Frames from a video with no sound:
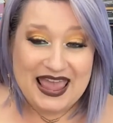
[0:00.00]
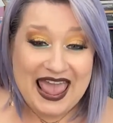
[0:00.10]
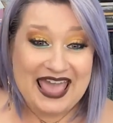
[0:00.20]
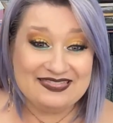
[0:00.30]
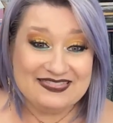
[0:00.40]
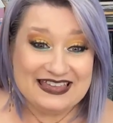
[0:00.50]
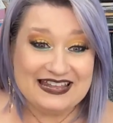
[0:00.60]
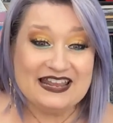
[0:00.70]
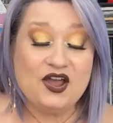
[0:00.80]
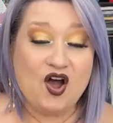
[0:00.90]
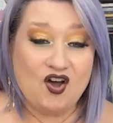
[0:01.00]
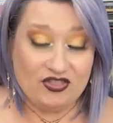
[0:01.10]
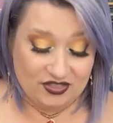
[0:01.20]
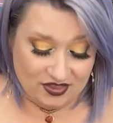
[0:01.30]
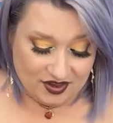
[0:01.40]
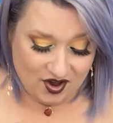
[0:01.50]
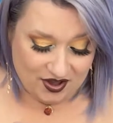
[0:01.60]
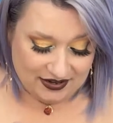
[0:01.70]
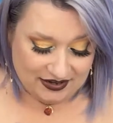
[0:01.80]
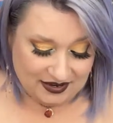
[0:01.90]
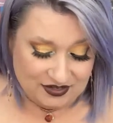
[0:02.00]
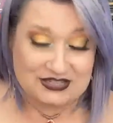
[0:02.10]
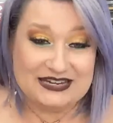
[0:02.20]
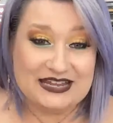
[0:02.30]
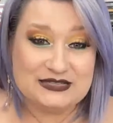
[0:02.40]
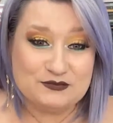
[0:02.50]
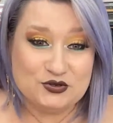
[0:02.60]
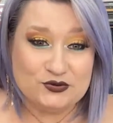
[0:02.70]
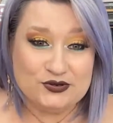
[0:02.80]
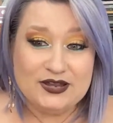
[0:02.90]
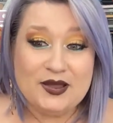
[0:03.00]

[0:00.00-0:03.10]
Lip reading: And then on today's mood,